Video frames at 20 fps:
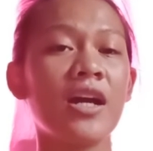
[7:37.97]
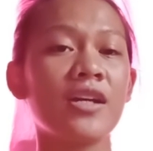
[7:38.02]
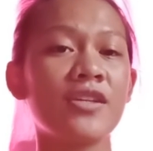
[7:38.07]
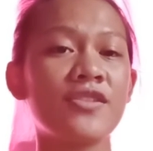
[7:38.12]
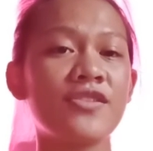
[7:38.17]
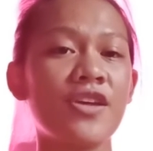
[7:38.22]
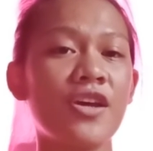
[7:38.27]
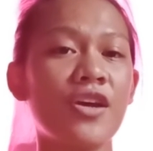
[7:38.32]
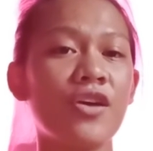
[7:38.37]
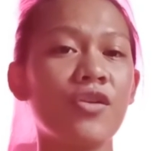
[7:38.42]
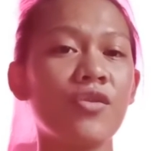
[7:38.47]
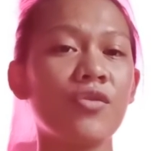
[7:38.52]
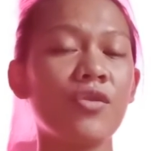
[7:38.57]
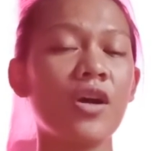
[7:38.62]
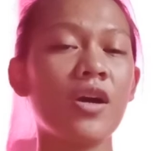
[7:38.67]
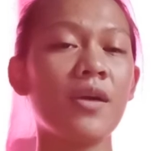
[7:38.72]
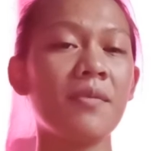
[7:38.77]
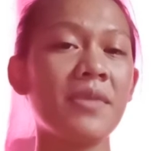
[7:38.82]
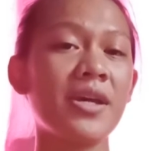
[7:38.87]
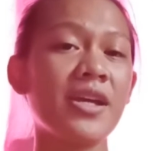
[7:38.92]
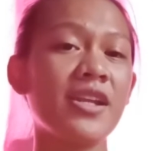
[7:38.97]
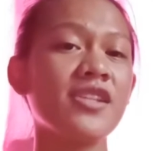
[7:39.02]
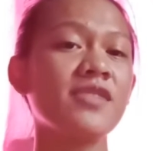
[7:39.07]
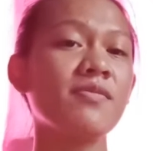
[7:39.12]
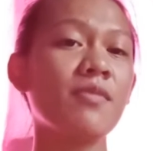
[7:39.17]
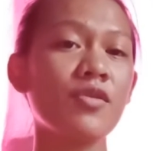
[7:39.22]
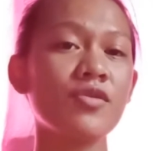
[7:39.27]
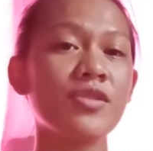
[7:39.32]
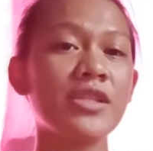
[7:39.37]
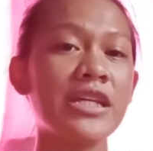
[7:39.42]
So it is
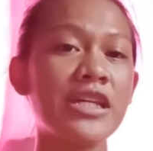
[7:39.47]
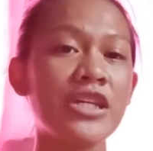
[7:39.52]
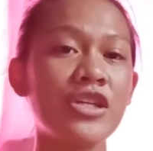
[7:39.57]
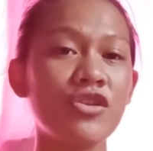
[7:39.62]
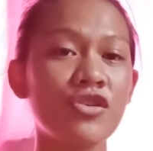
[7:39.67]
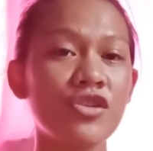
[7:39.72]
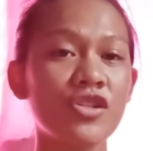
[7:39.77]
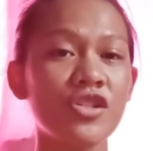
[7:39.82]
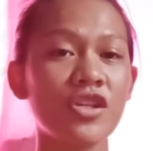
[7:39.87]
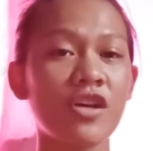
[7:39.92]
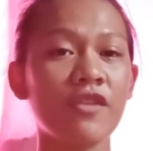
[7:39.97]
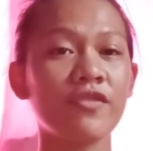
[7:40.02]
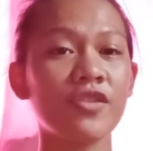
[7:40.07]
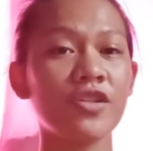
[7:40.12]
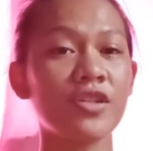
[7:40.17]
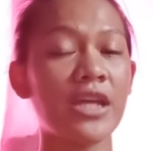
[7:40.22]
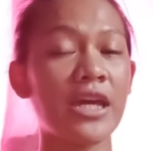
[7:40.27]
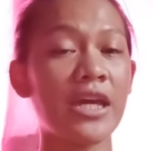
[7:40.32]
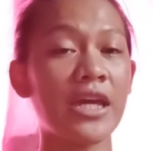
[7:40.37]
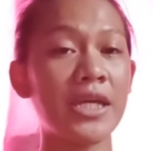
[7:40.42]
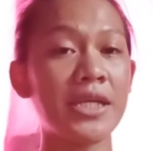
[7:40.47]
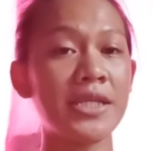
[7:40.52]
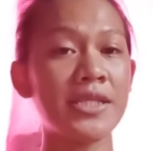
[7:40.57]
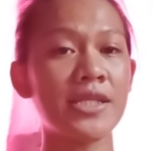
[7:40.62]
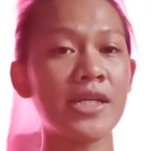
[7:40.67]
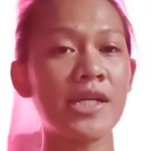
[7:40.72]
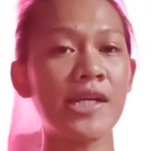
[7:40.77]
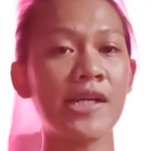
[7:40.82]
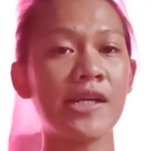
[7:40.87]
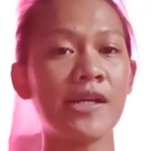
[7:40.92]
mostly used of
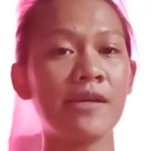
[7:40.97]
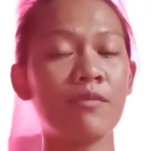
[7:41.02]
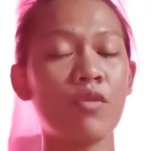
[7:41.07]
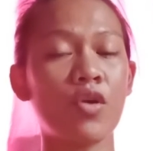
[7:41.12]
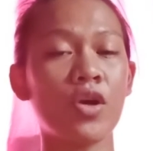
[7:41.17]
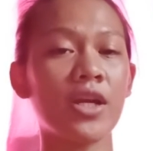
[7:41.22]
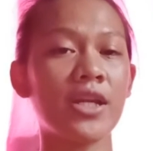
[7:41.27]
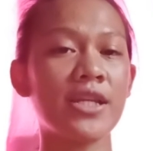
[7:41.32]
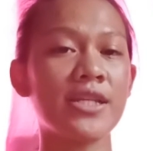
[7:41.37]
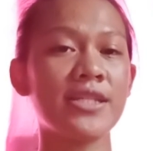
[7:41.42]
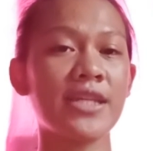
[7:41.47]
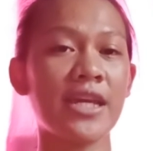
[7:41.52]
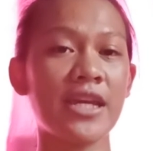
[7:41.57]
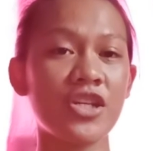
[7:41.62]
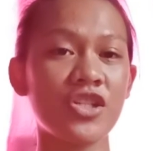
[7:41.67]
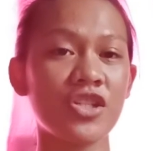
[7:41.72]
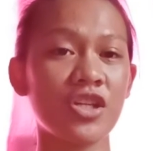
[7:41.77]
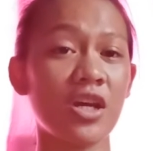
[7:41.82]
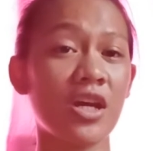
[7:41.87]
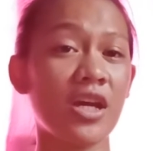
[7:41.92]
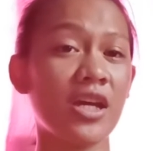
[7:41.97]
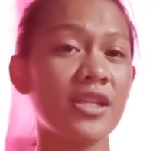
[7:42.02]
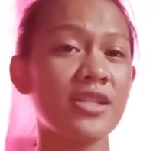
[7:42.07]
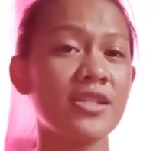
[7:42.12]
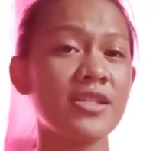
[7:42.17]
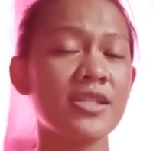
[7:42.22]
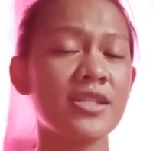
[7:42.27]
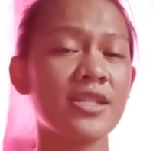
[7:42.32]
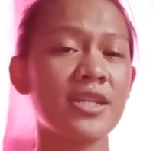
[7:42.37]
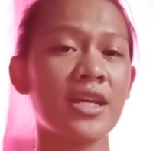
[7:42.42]
today's
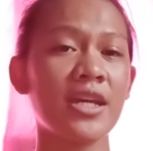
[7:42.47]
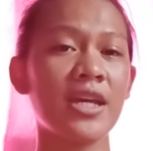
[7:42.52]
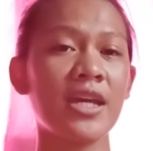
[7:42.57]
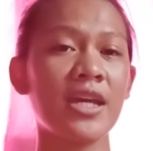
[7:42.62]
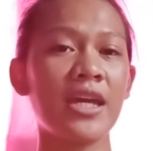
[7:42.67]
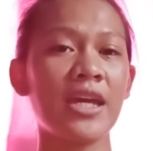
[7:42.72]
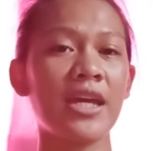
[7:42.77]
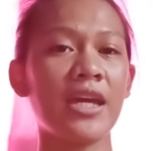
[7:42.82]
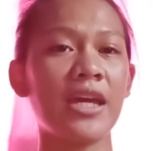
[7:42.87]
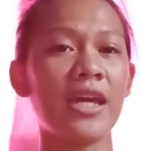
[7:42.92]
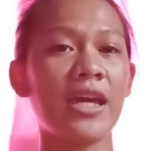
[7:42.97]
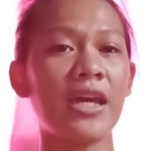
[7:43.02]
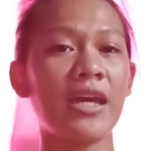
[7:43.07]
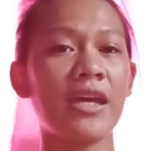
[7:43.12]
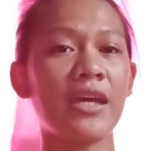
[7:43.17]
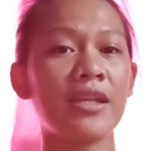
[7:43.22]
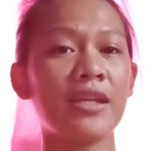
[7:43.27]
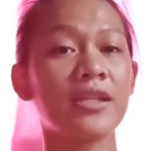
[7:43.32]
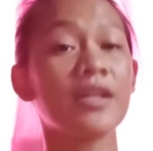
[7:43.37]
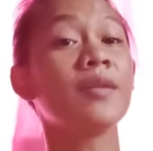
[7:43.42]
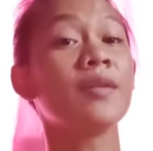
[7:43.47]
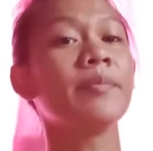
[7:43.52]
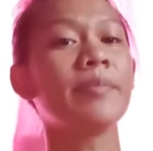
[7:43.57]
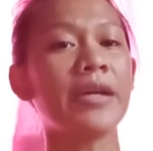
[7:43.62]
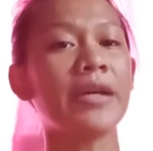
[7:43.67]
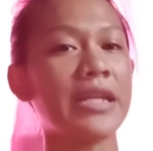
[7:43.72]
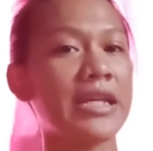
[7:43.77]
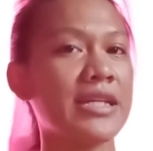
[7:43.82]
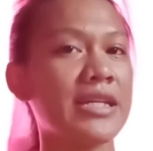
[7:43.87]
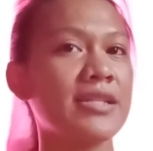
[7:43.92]
organizations and
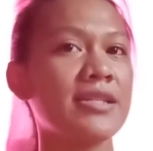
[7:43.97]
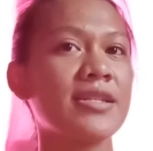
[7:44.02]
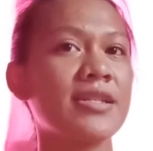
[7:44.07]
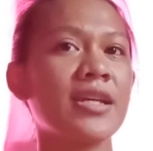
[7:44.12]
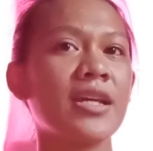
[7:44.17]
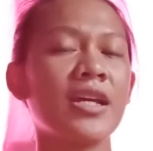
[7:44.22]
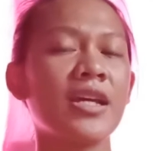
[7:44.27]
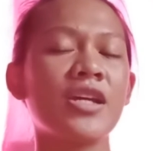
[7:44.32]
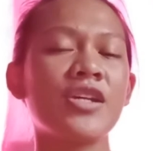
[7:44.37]
companies.